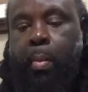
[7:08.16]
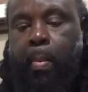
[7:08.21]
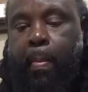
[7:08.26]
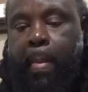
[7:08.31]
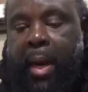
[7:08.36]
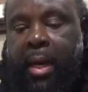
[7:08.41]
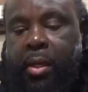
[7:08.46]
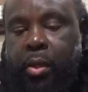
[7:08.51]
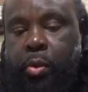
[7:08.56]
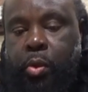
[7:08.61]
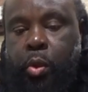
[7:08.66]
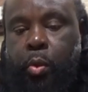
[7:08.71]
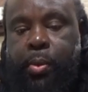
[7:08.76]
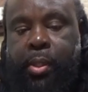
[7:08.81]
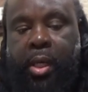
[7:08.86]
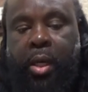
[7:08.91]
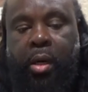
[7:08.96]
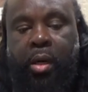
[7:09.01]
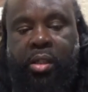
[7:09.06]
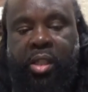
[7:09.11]
my YouTube
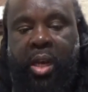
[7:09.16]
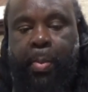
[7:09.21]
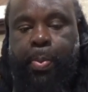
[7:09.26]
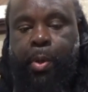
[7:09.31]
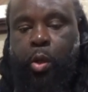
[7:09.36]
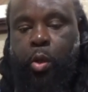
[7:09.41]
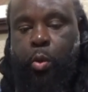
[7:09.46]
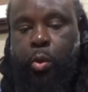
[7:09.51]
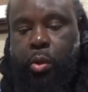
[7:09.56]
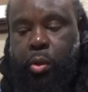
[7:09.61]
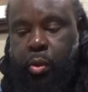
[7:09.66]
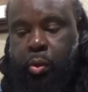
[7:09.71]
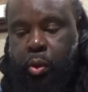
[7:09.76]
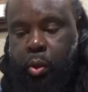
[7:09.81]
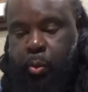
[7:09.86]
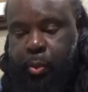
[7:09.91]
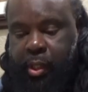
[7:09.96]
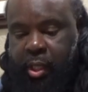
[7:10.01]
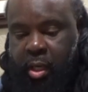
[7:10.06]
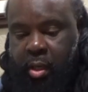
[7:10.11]
channel, or J P
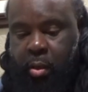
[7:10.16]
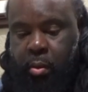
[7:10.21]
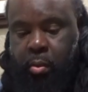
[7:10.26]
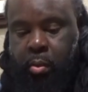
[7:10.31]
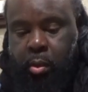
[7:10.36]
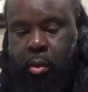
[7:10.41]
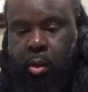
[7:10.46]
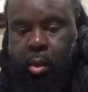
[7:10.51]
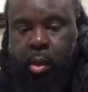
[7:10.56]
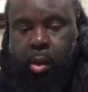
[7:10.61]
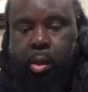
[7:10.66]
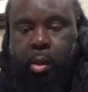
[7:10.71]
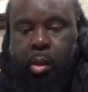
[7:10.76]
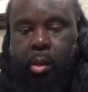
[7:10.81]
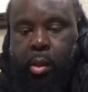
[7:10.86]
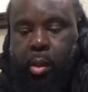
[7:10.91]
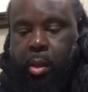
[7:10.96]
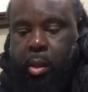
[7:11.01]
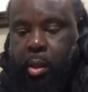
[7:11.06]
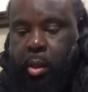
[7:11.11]
YouTube channel,
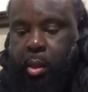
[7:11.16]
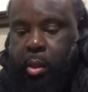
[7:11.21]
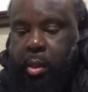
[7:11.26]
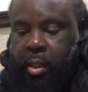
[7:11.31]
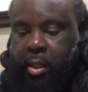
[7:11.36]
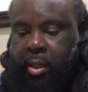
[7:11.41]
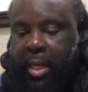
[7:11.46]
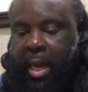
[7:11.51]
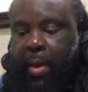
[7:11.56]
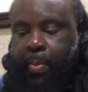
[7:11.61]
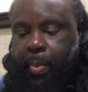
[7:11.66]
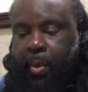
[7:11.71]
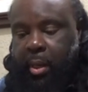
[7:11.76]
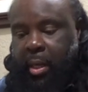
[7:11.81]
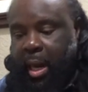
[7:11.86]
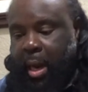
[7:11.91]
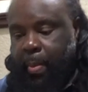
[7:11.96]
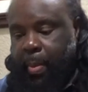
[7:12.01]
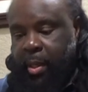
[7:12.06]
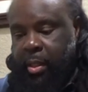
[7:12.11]
and just type in
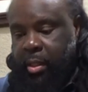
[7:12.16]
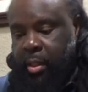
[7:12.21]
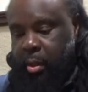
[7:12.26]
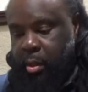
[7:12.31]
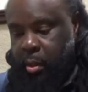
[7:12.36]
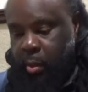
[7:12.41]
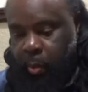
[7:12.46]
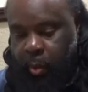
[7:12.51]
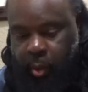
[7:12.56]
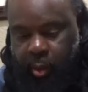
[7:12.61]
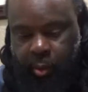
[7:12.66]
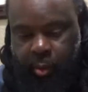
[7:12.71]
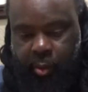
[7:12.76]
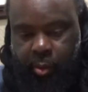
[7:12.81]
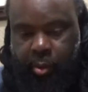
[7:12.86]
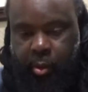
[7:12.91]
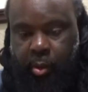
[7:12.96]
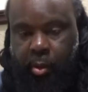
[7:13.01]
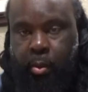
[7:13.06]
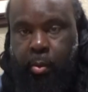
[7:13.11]
HighBass six oh one on
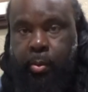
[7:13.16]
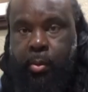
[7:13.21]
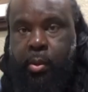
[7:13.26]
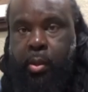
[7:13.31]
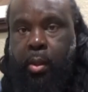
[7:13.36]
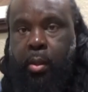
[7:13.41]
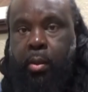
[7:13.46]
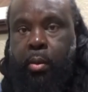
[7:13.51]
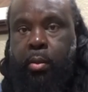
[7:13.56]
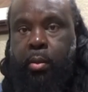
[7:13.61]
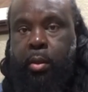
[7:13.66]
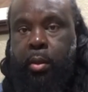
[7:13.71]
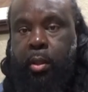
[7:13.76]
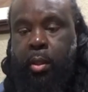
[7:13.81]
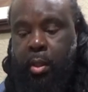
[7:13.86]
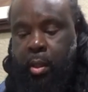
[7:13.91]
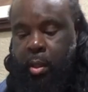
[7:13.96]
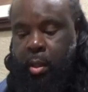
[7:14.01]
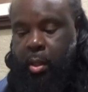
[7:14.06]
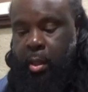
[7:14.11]
YouTube. So,
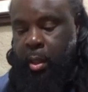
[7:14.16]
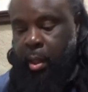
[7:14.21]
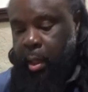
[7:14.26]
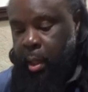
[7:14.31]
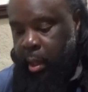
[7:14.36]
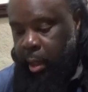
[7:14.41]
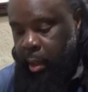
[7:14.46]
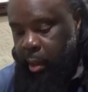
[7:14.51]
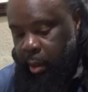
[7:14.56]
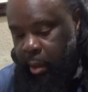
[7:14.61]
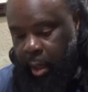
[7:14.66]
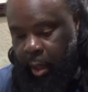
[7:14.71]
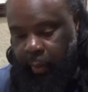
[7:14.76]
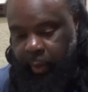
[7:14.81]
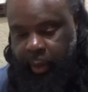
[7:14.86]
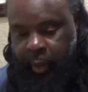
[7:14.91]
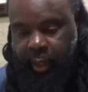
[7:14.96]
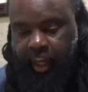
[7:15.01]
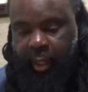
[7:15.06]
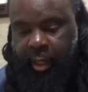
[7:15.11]
I know y'all
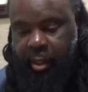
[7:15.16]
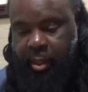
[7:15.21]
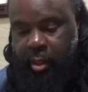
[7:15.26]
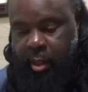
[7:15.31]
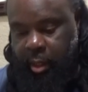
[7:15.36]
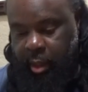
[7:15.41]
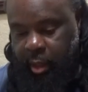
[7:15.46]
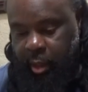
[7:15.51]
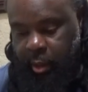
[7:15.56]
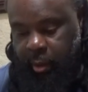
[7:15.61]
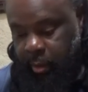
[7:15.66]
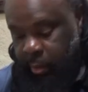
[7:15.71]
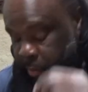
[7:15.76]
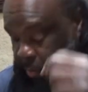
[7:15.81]
really can't see,